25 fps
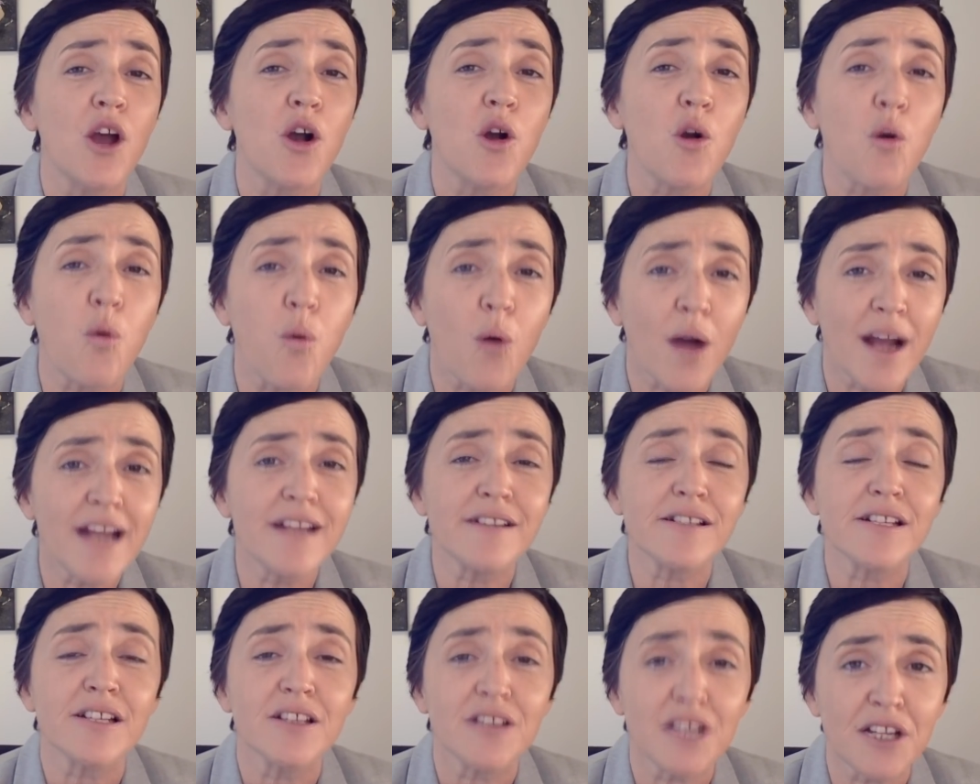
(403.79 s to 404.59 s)

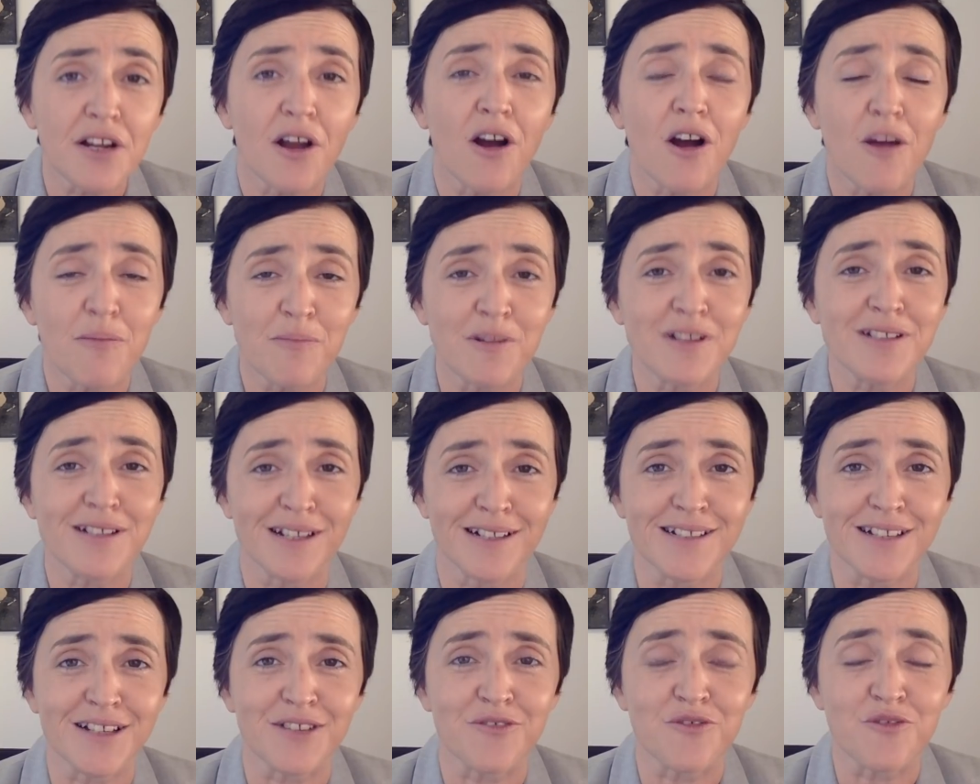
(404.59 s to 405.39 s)
Quite the
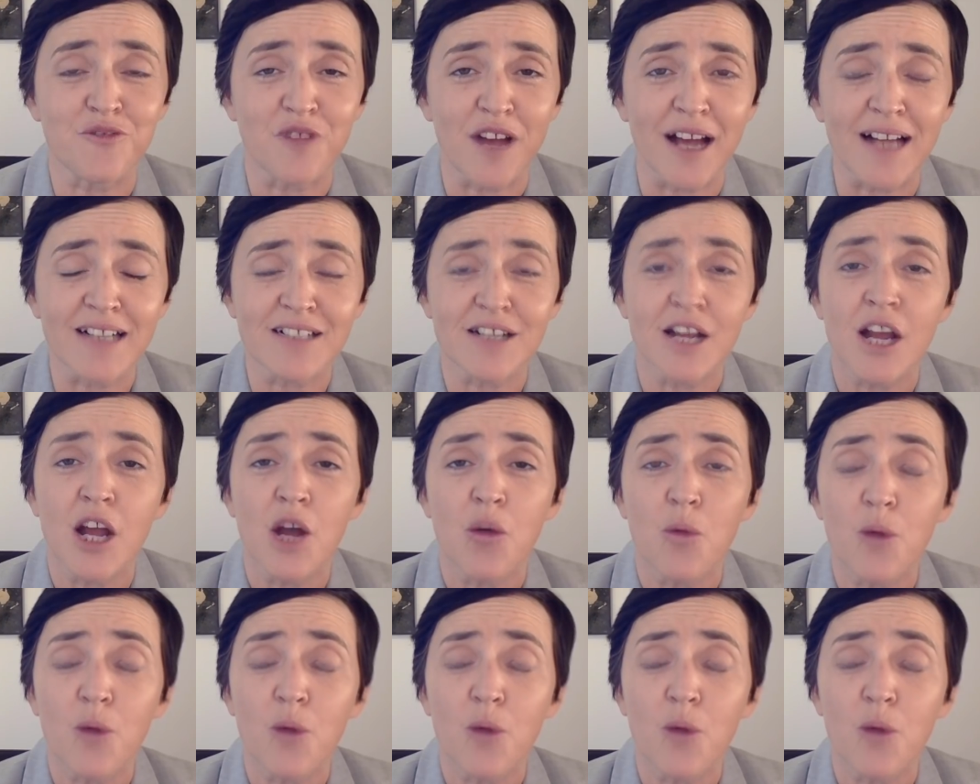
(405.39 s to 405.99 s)
opposite, in fact.